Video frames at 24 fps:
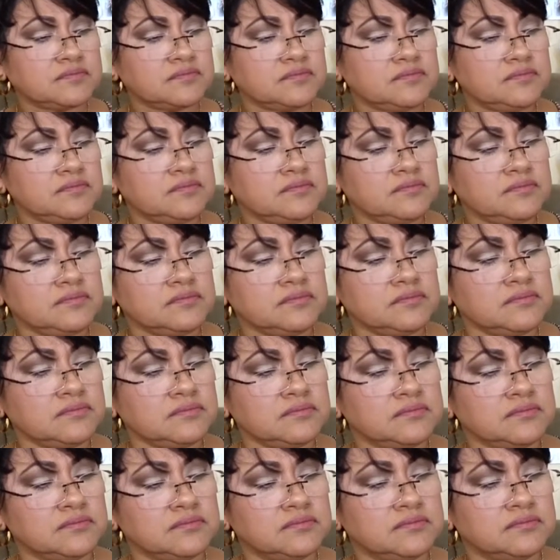
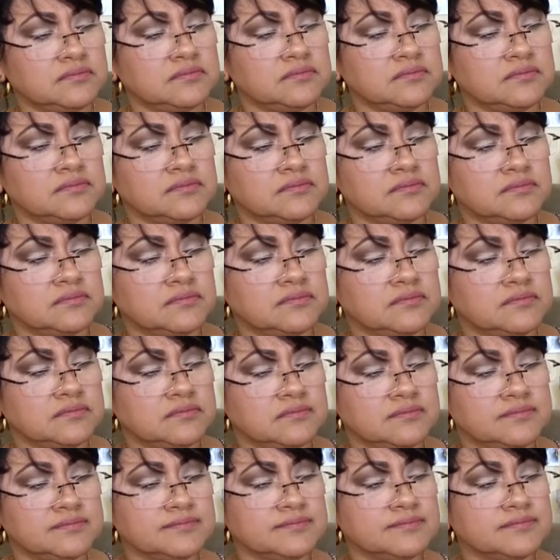
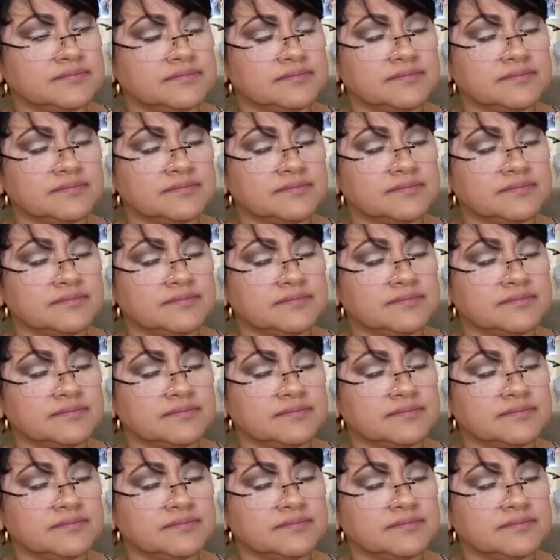No one is speaking in this clip.